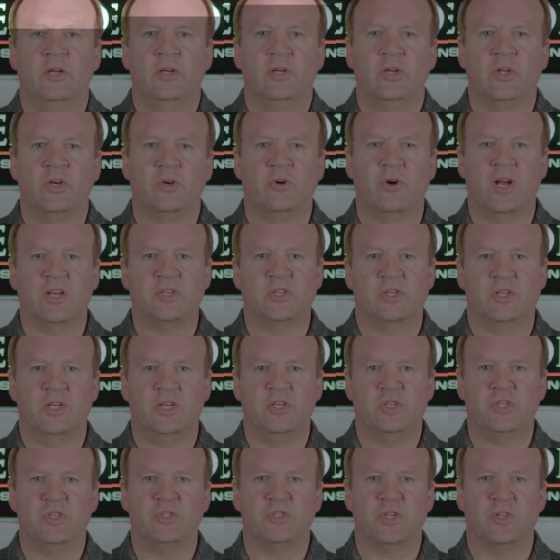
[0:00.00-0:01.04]

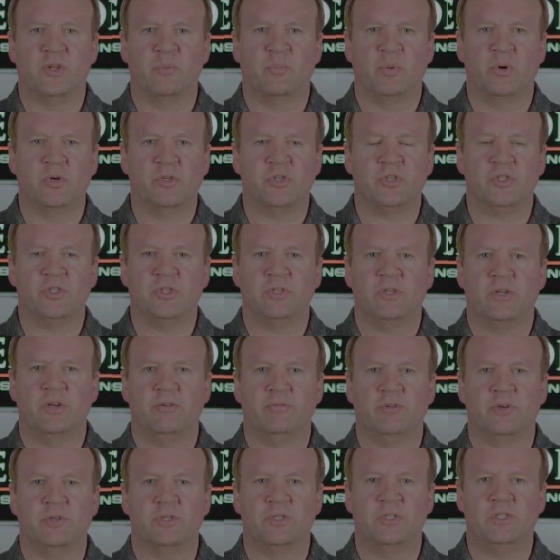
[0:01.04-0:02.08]
Congratulations on the purchase
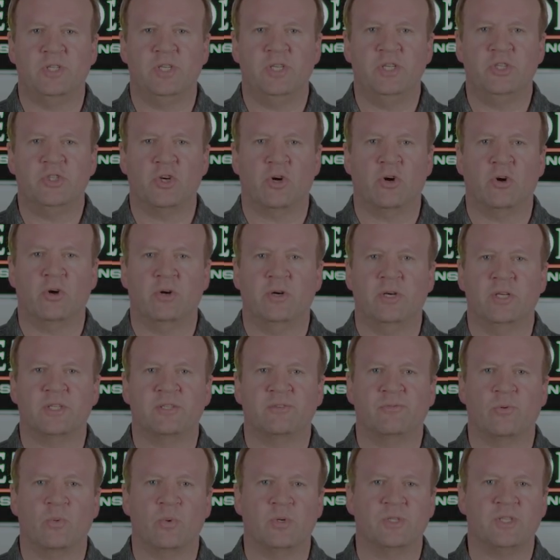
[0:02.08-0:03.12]
of your Siege
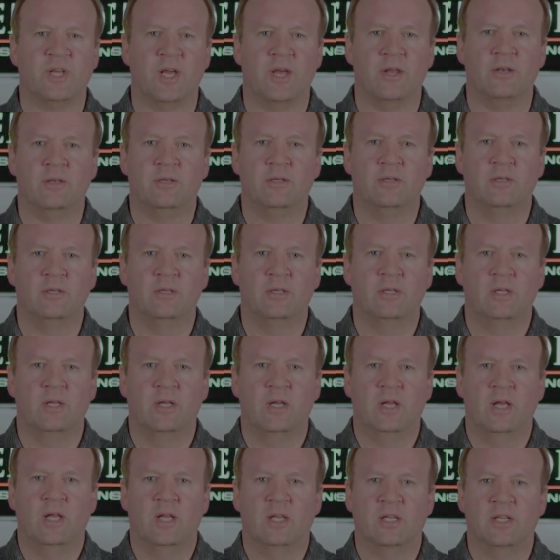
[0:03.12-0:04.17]
RS410.
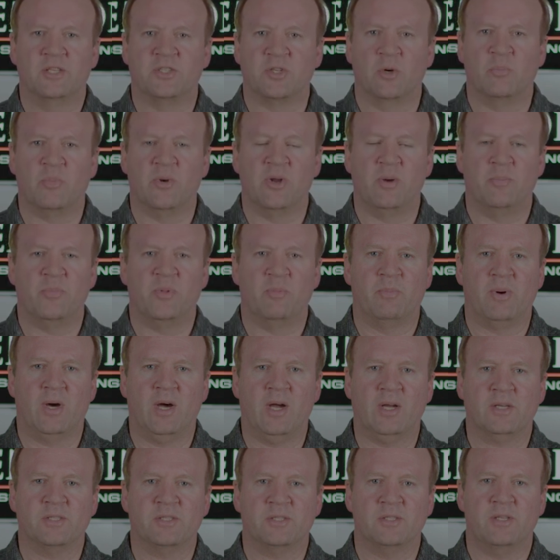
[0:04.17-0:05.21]
Let's open up the
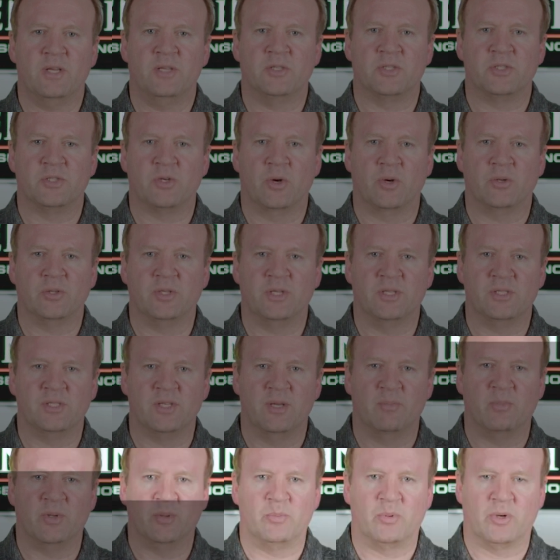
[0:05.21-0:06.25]
box and start the
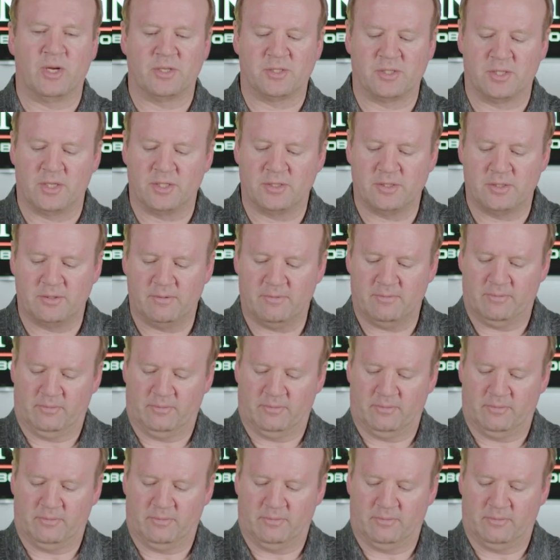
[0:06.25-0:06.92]
assembly process.